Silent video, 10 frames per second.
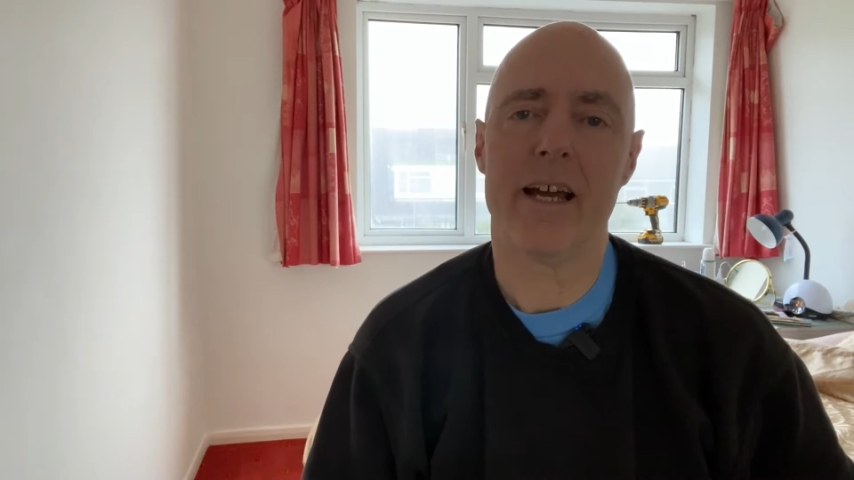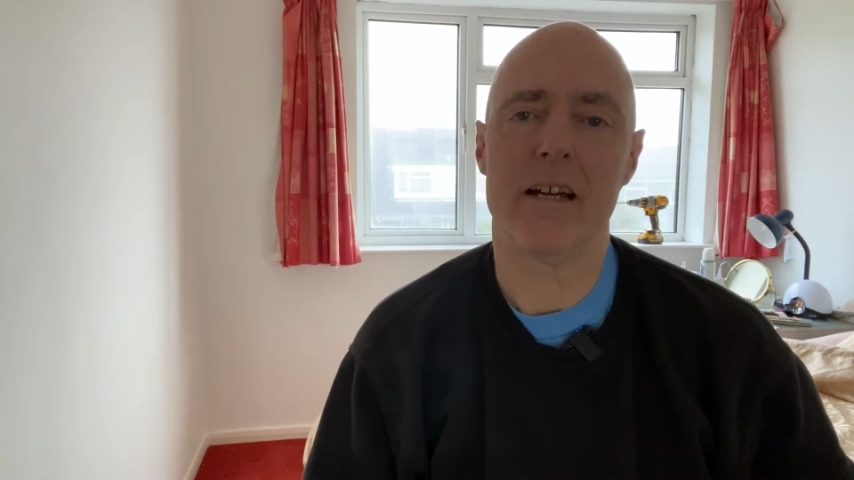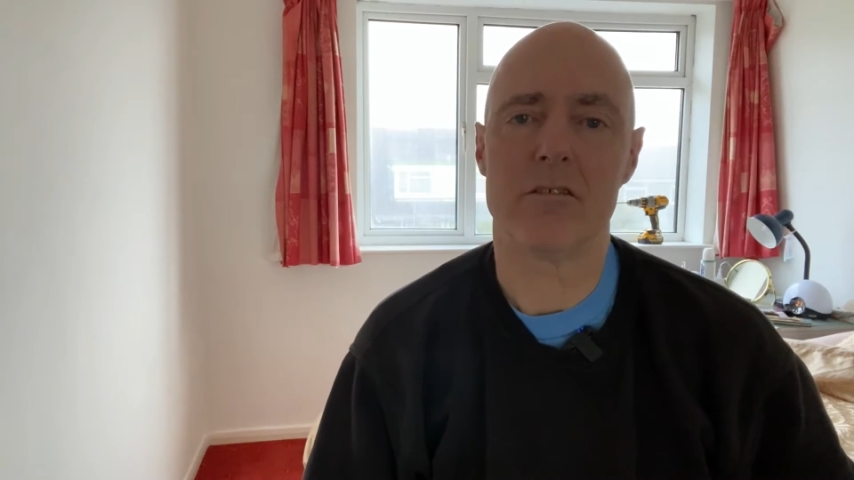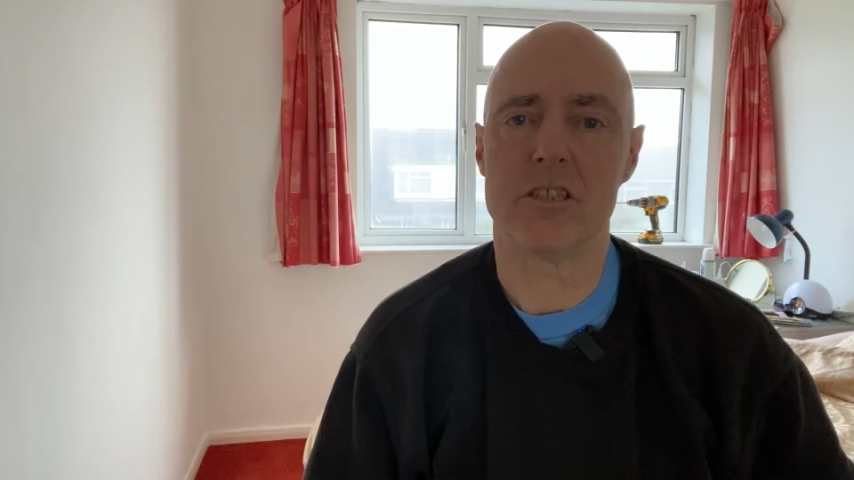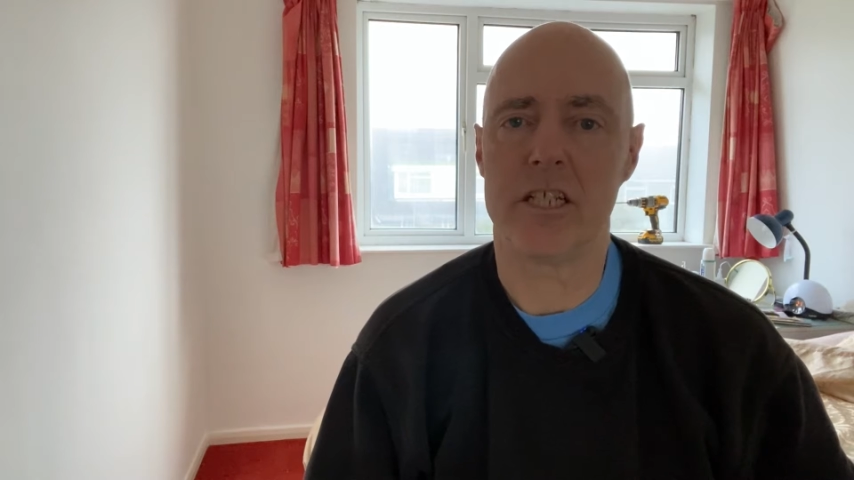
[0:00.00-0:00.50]

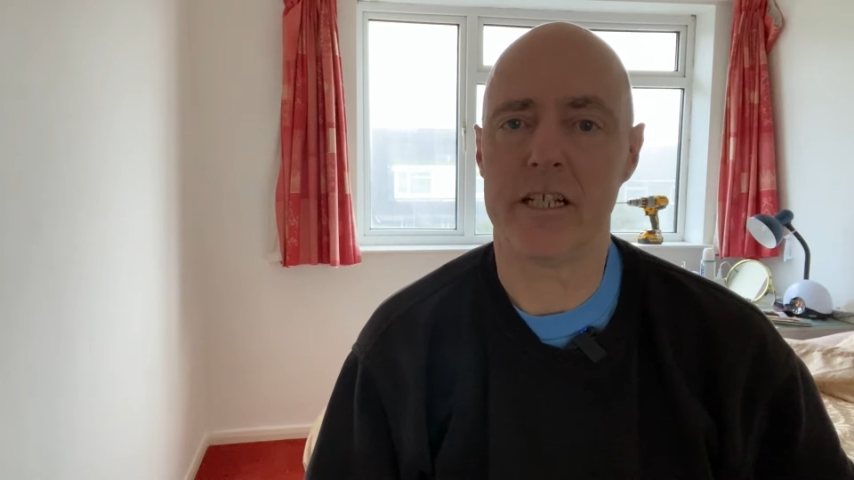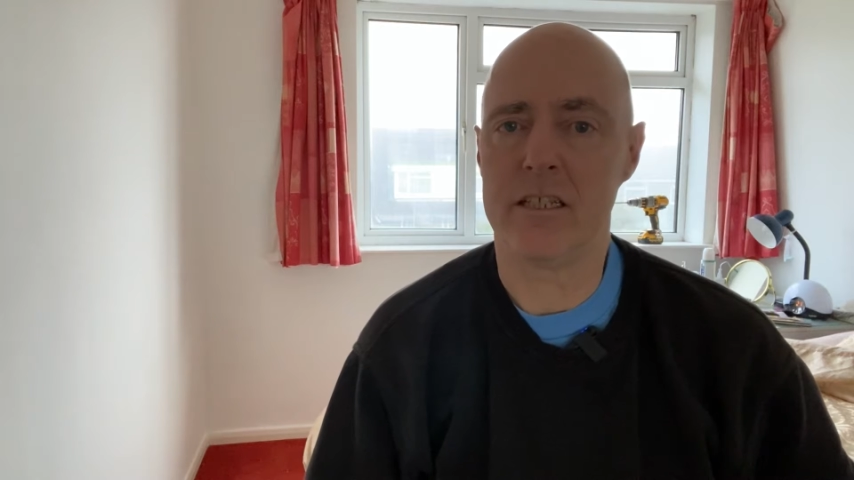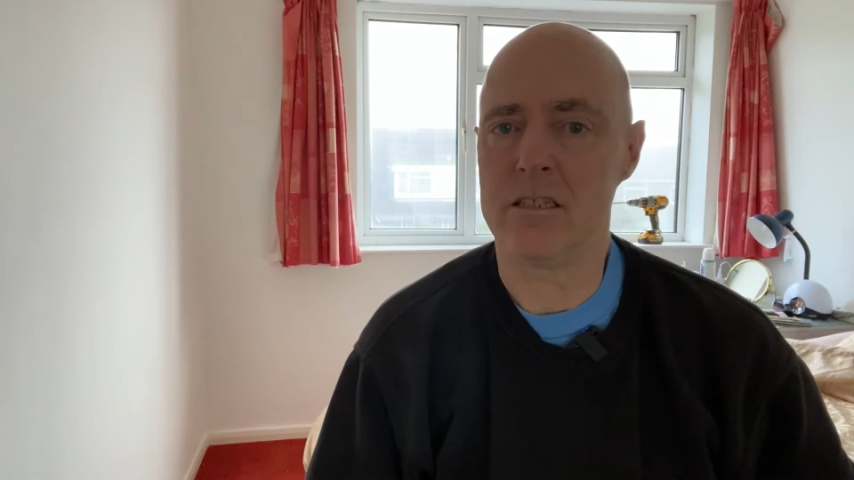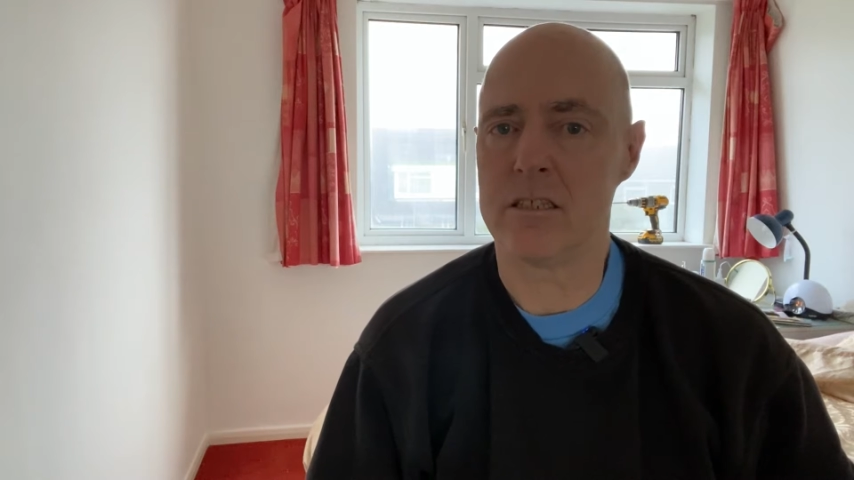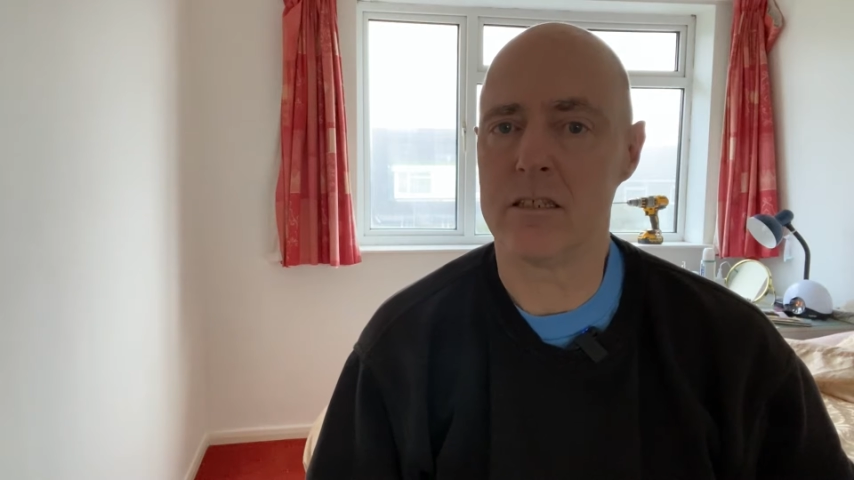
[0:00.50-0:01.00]
how to
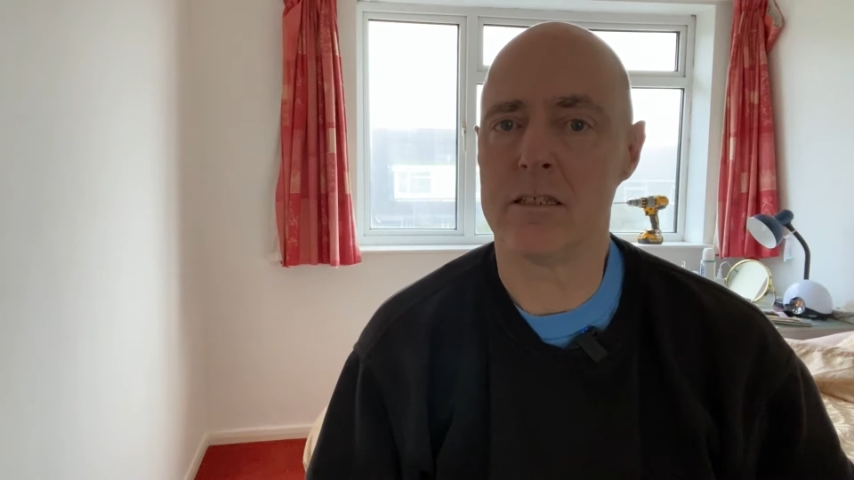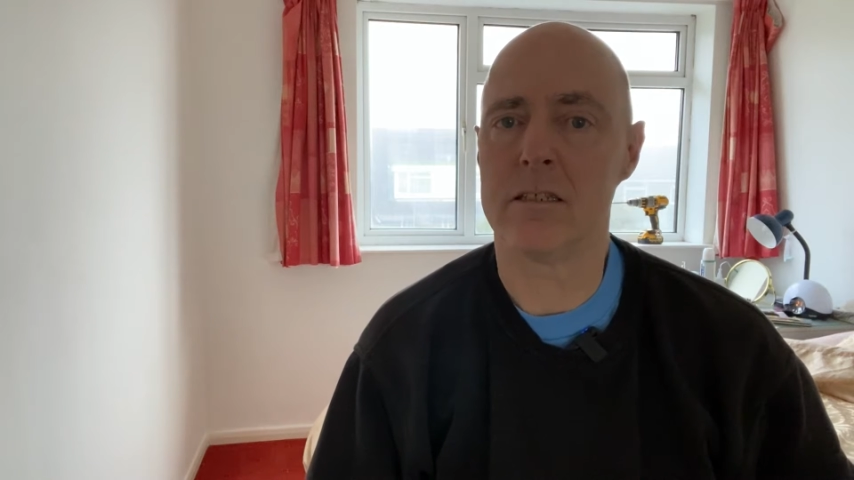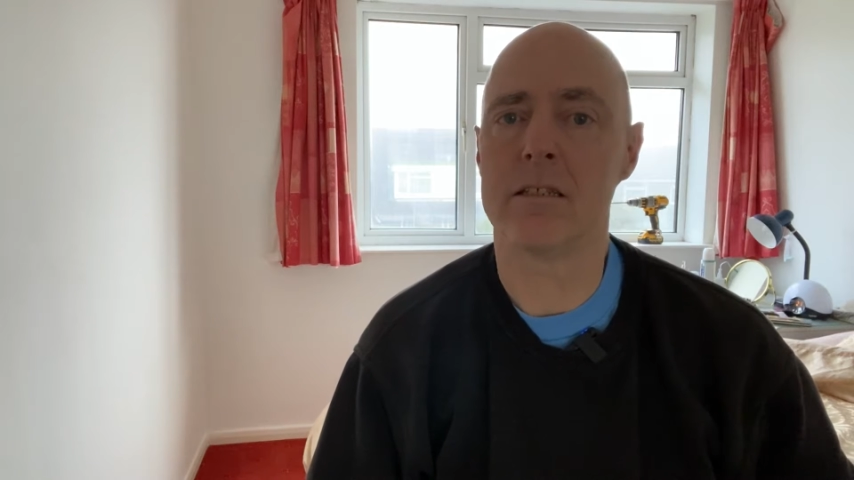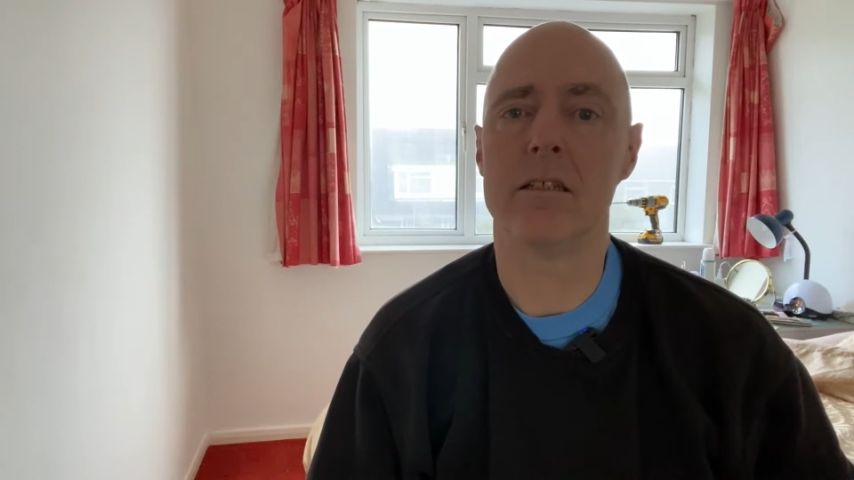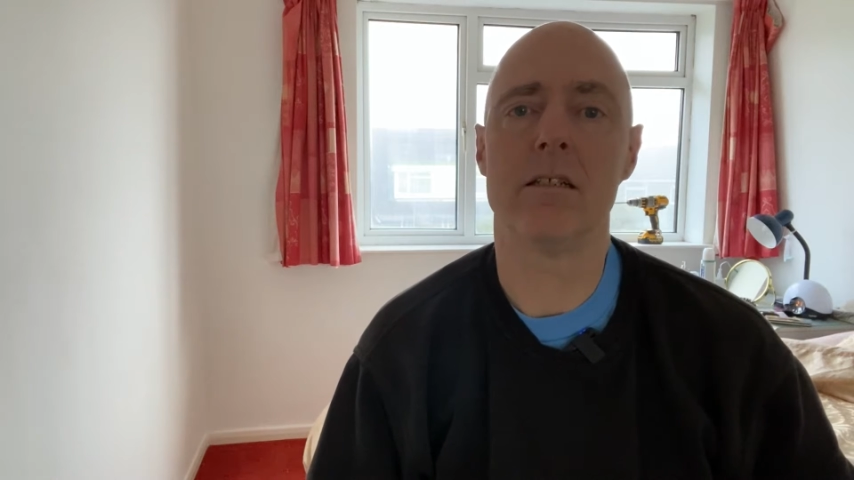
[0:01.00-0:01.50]
change
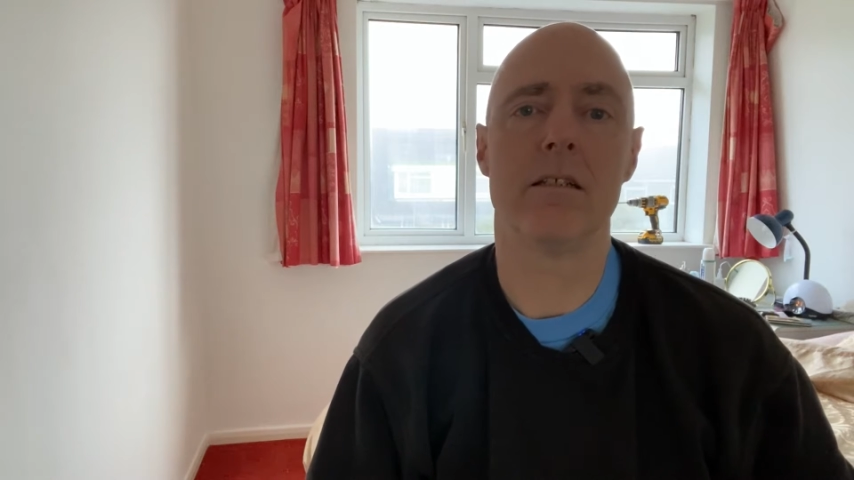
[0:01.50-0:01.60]
a